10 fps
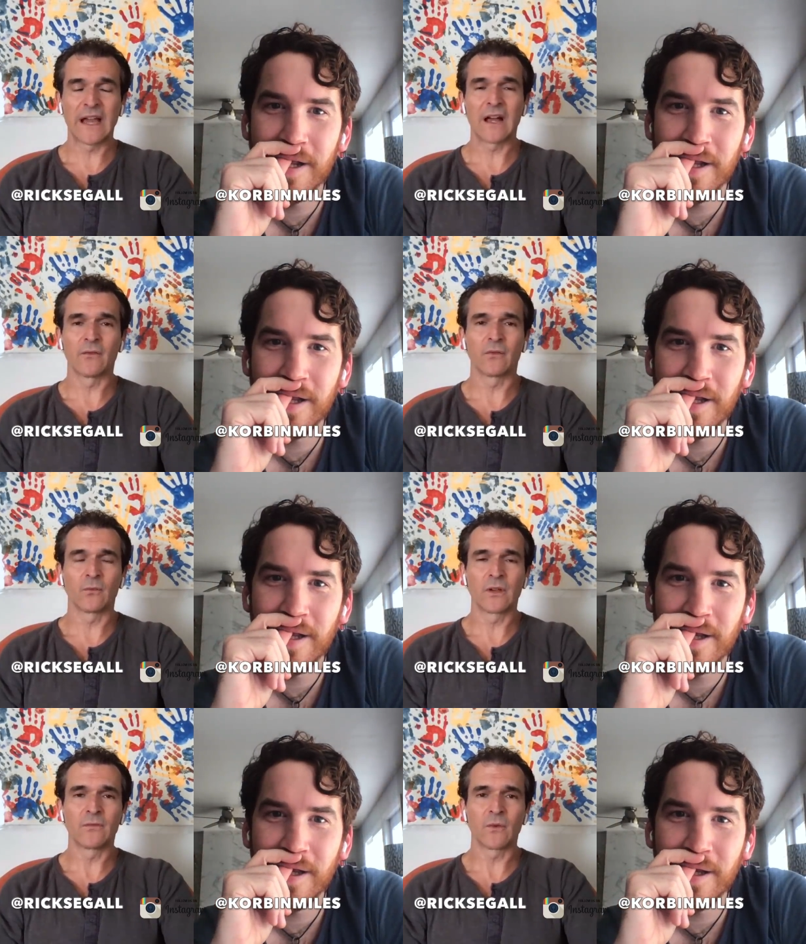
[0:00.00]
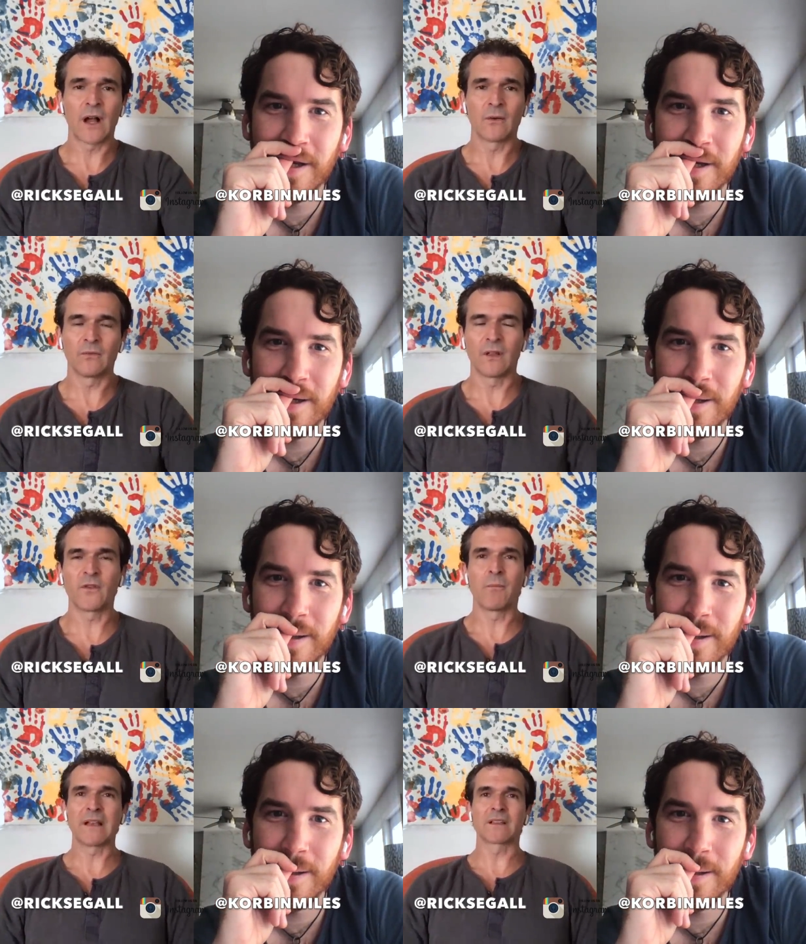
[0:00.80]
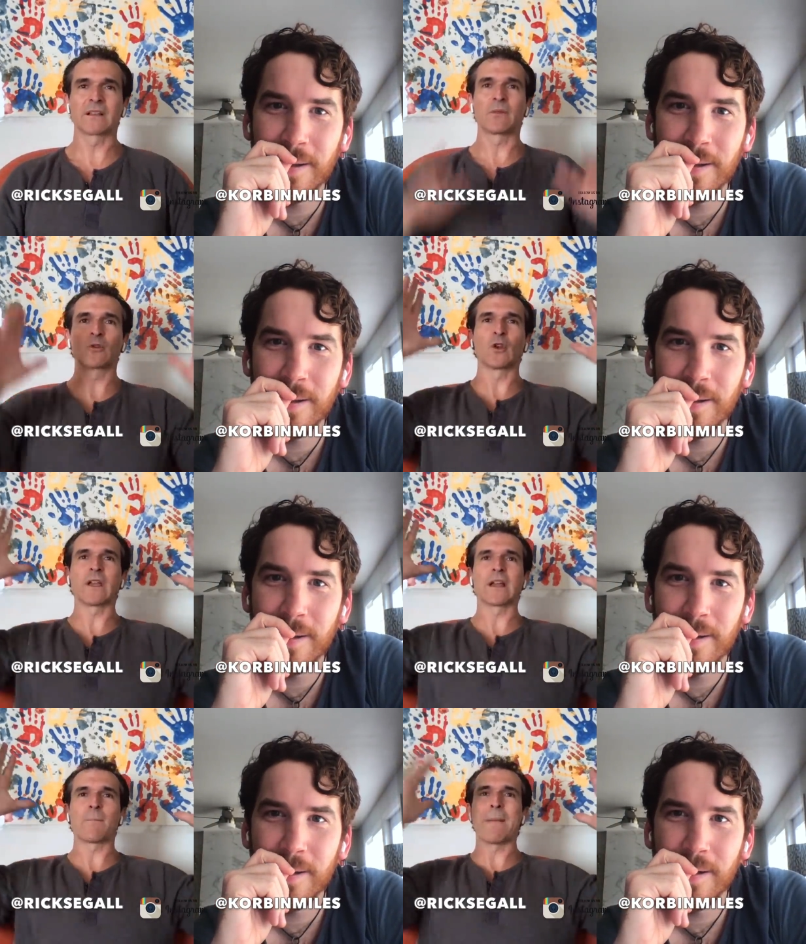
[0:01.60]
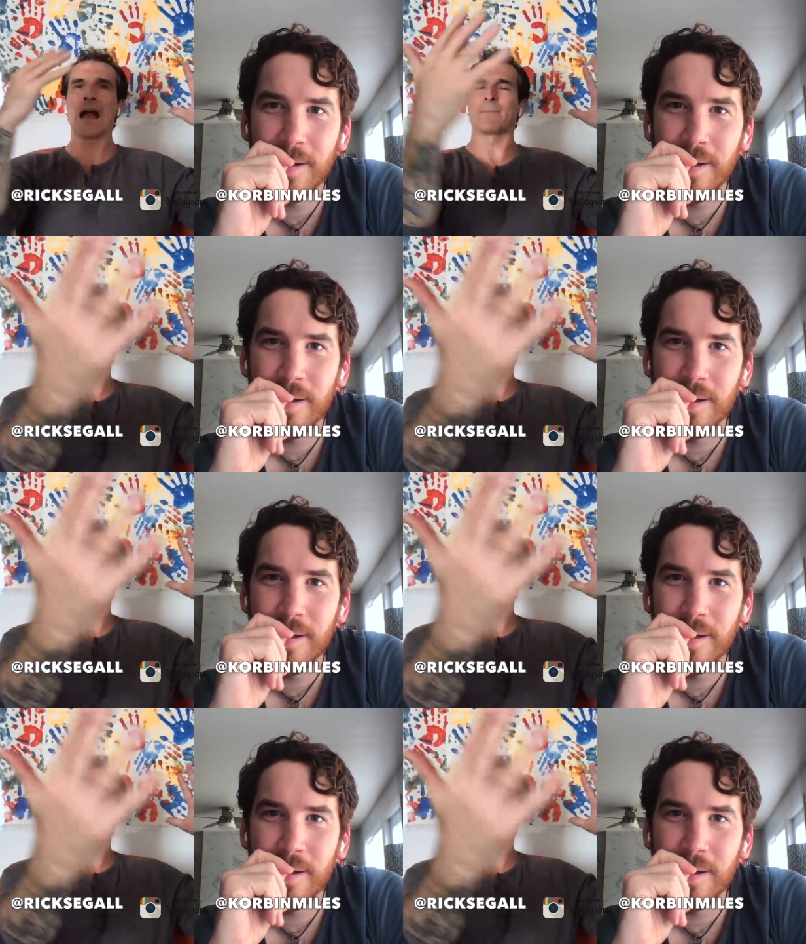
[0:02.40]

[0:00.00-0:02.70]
Speaker 1: have. We if you basically were looking at a map.